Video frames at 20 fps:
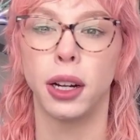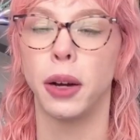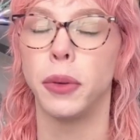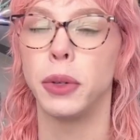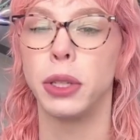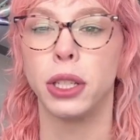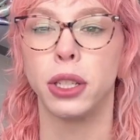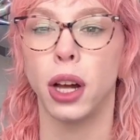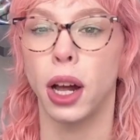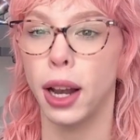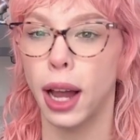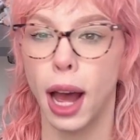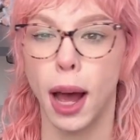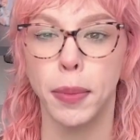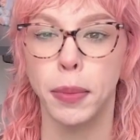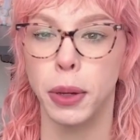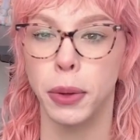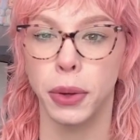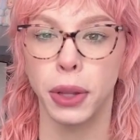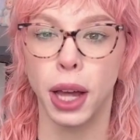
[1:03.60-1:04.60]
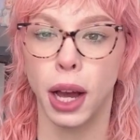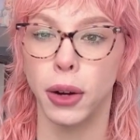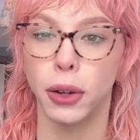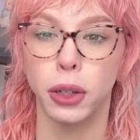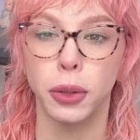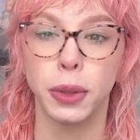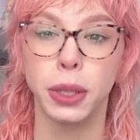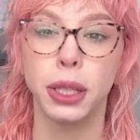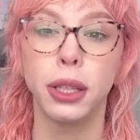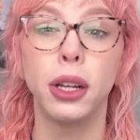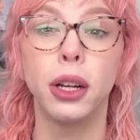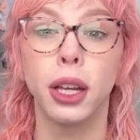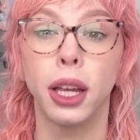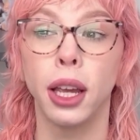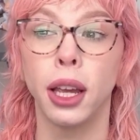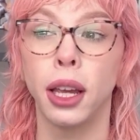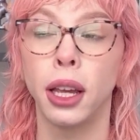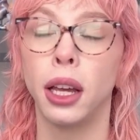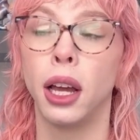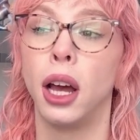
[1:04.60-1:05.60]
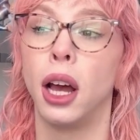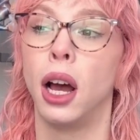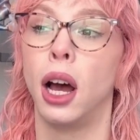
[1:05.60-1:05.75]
I was not happy with how it was looking.